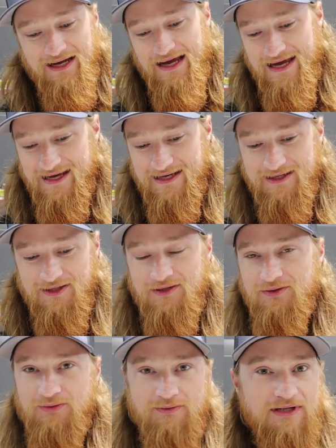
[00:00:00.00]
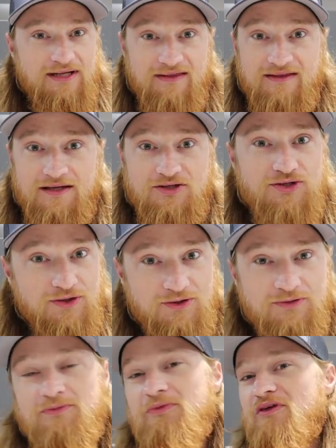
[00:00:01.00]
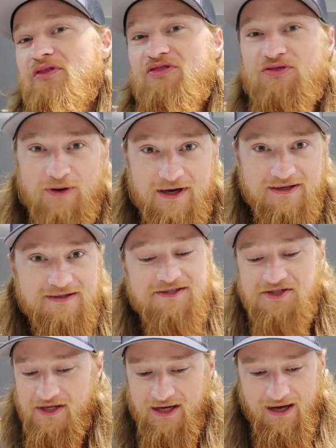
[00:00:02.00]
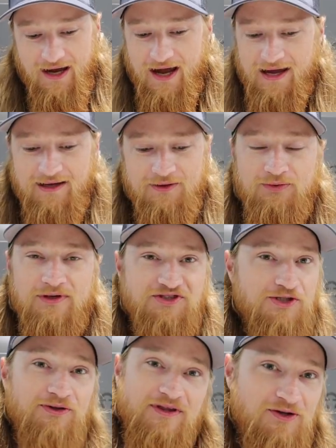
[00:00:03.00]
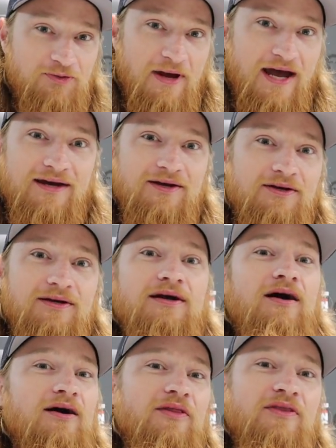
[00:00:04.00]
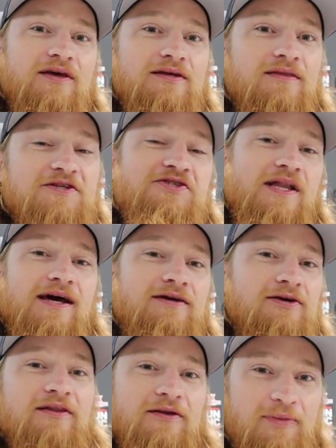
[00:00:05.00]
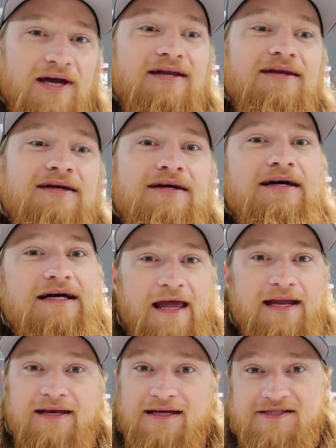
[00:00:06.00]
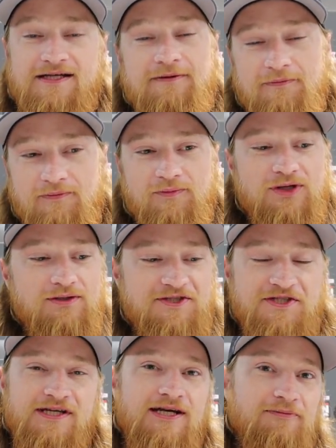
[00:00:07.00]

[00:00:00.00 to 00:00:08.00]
and we did the tube, the threads, and we showed the new pattern on the, the slider on the pen. And next up, you'll see